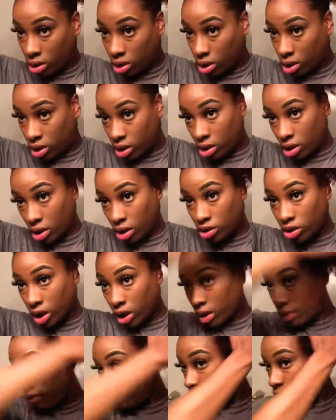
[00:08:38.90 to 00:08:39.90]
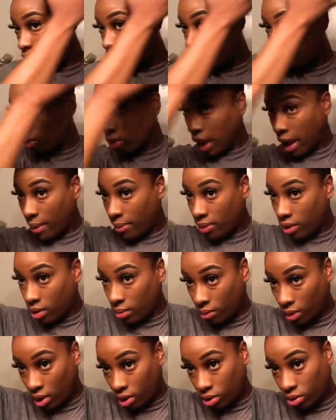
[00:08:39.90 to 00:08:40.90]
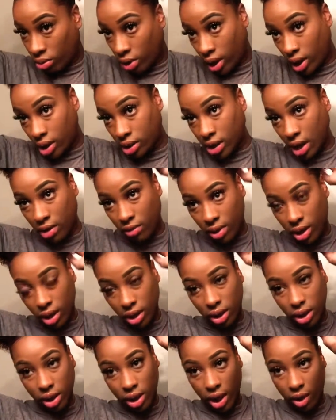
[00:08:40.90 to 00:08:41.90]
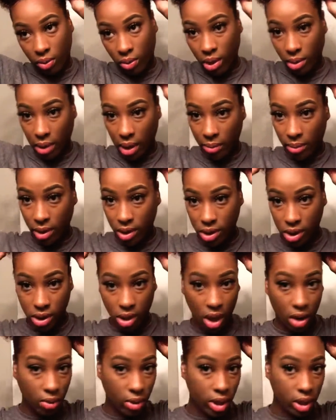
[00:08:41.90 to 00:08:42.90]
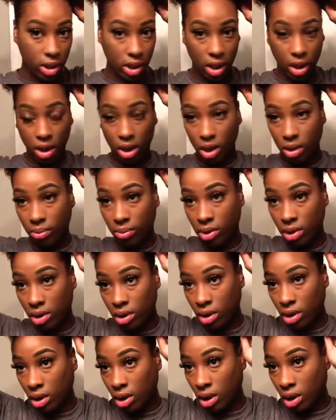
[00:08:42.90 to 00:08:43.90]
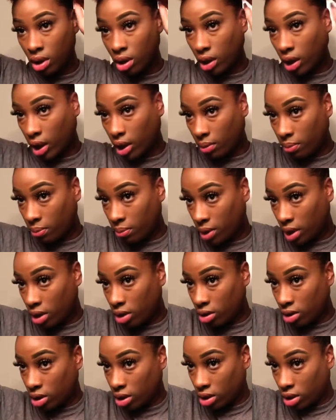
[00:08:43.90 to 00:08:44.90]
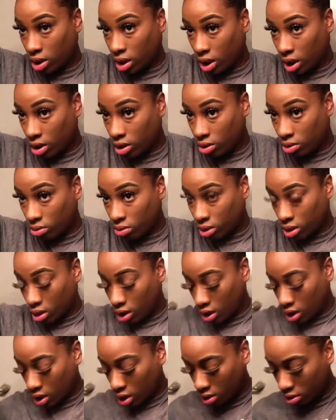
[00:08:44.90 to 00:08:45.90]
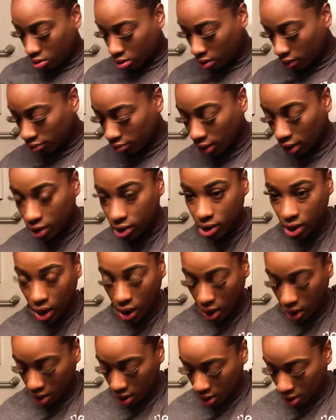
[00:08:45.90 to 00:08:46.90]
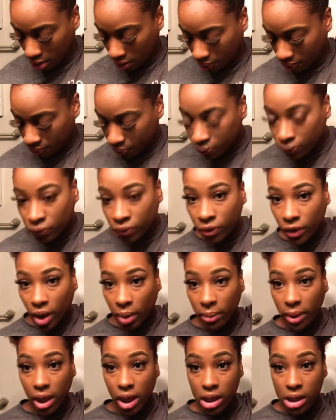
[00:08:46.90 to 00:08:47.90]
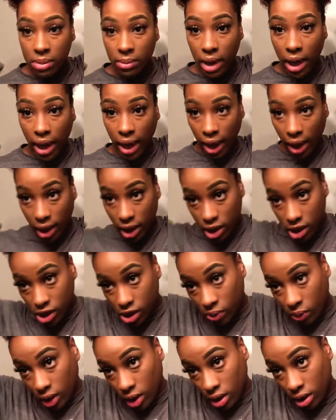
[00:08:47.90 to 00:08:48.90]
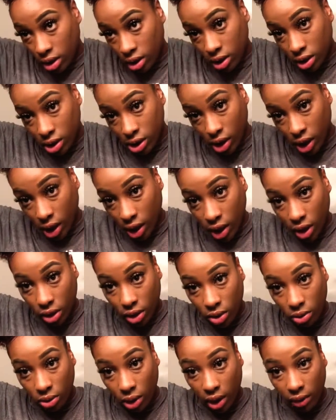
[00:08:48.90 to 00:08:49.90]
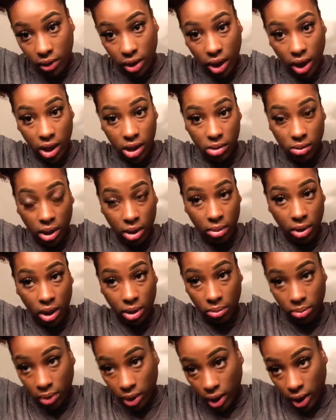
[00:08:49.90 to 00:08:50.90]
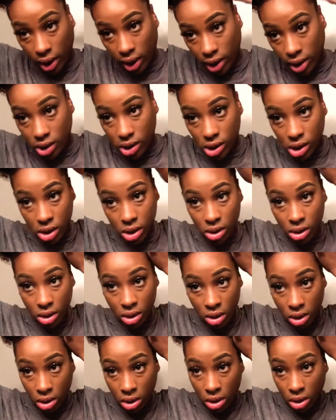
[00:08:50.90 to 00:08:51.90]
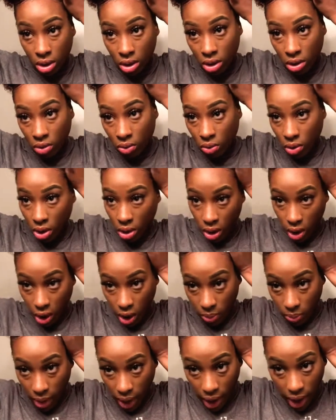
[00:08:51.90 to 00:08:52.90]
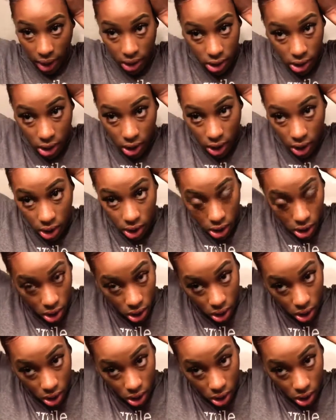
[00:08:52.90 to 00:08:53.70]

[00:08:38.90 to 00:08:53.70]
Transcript: And so I try to wrap them both ways. Ironically, like, one of my buns always end up like bigger than the other one, and I don't know if that's like my head is weird on the side or whatever the case may be, but we're gonna get past it.